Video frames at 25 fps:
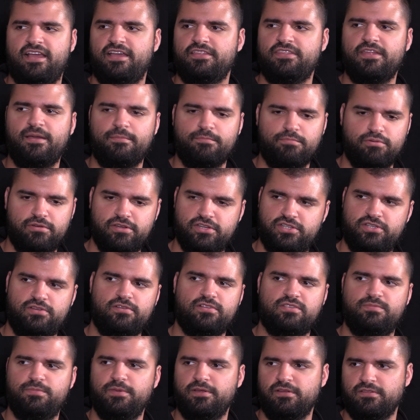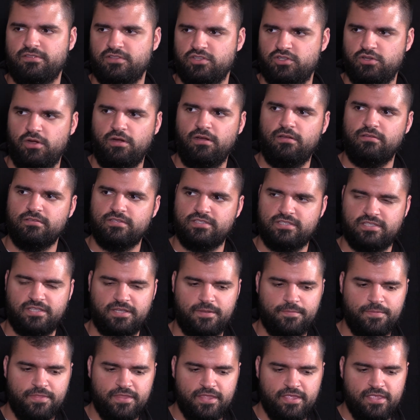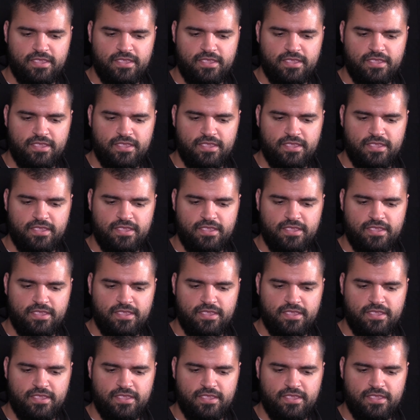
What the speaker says: I'm pretty sure it's bigger than Charleston.